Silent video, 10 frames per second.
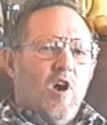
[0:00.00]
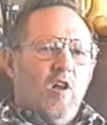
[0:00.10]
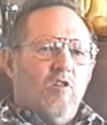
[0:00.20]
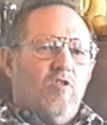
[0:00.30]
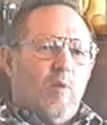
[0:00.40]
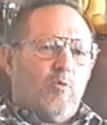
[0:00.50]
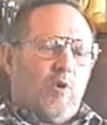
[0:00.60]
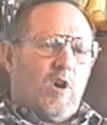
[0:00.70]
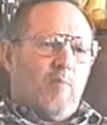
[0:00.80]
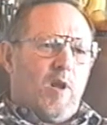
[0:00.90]
All these ships
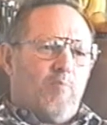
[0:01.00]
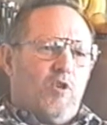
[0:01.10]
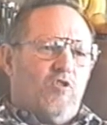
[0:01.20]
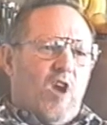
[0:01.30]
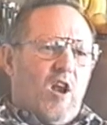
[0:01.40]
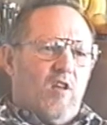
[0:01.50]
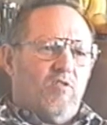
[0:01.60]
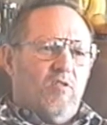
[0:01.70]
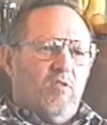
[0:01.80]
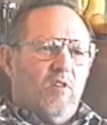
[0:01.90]
were coming up beside
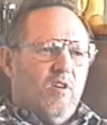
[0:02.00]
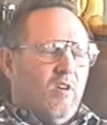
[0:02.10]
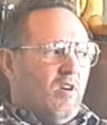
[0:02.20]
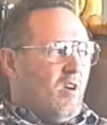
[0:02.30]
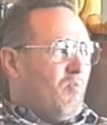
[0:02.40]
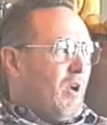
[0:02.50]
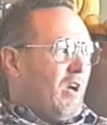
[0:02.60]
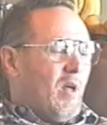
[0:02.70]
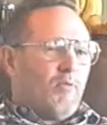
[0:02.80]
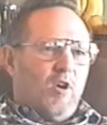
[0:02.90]
us and
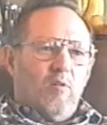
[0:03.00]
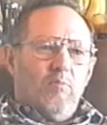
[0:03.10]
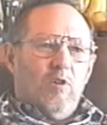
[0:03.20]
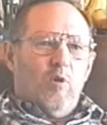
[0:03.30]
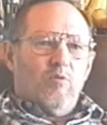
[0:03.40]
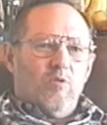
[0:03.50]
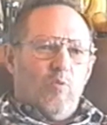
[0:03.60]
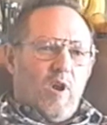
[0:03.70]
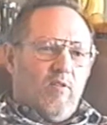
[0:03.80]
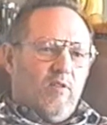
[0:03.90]
picking up their loads
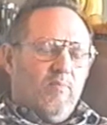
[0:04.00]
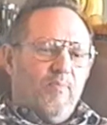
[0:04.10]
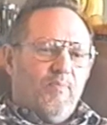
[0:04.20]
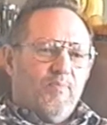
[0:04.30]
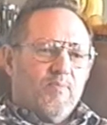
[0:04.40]
or whatever.